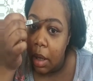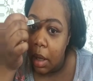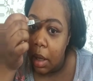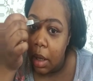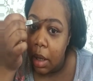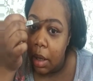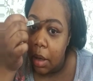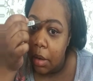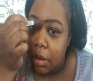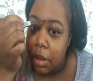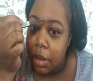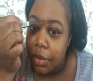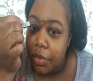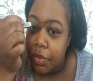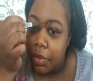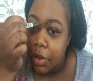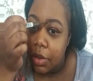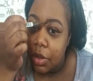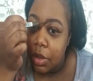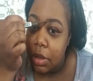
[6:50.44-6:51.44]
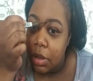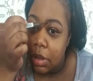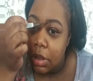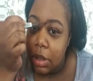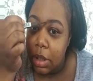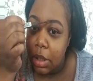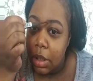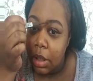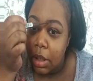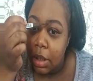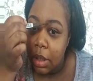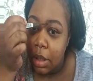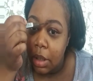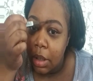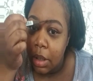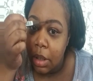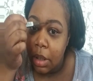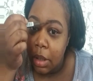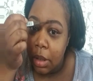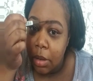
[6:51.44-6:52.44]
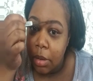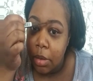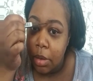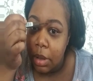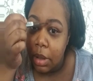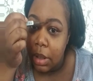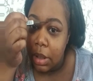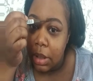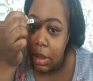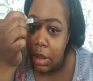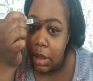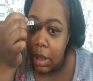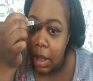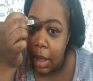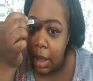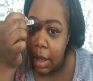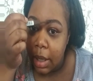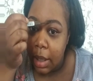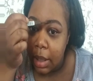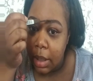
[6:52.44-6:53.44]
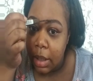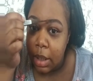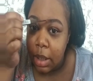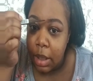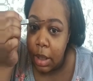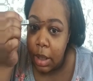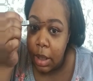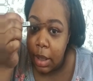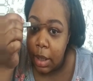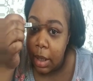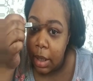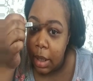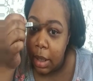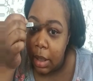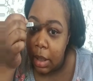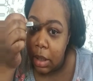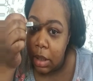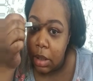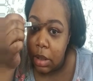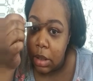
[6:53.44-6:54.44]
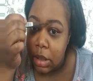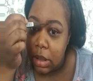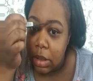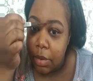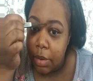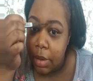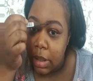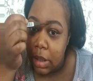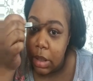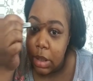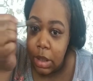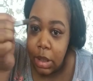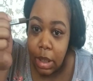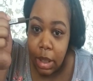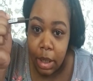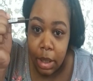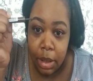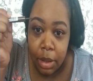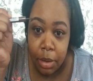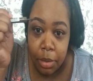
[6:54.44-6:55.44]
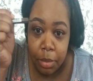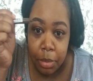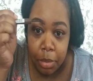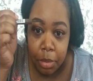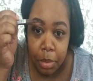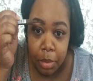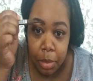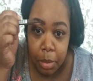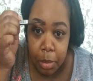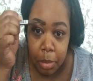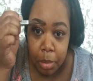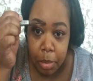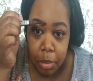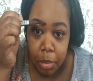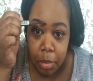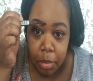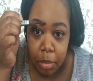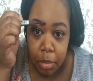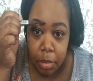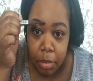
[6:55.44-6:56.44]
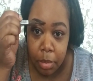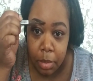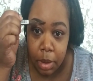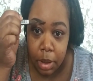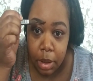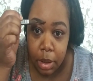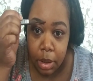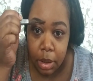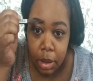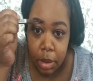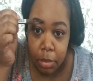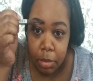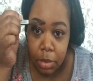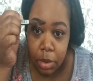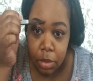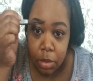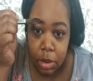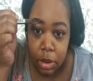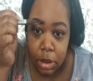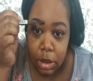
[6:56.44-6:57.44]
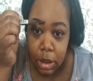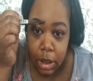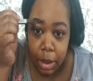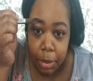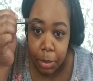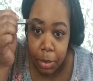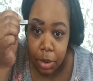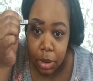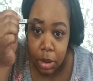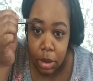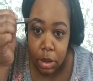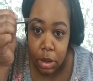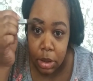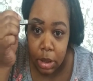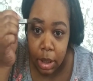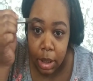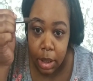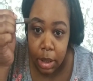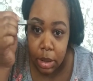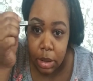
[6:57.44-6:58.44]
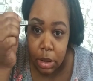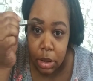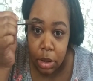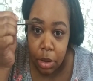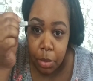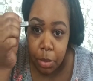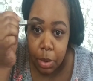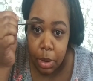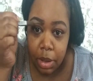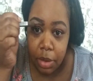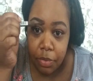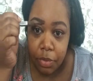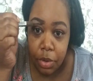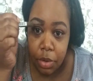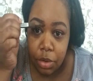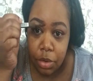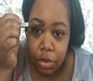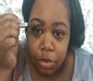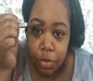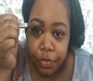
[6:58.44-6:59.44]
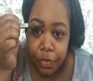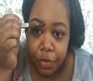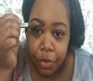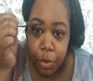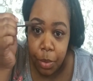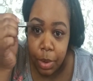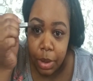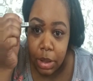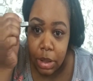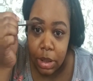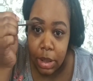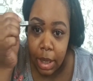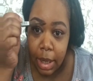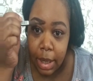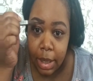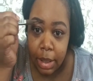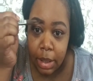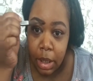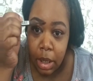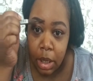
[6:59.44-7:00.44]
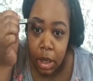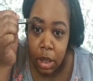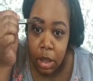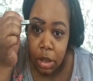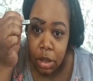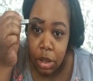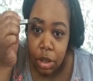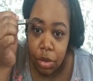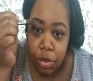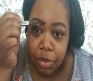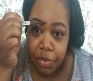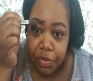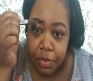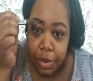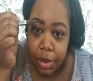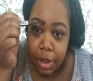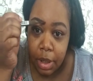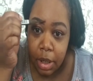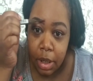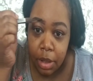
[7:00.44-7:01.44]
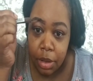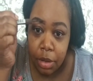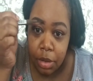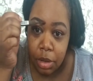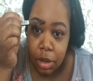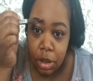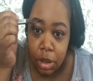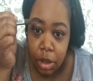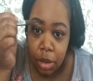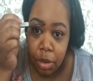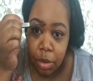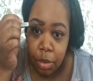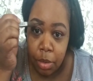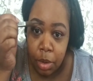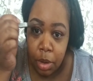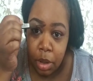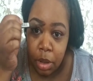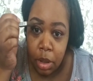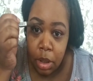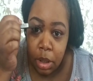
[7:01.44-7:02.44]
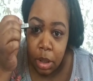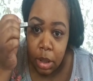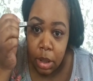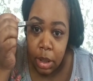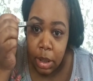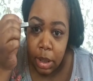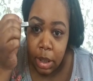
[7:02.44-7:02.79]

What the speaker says: hair deficiency on this side. And it looks crazy now. And I'm doing the same on this side. So whatever you do for one side, do it for the other so it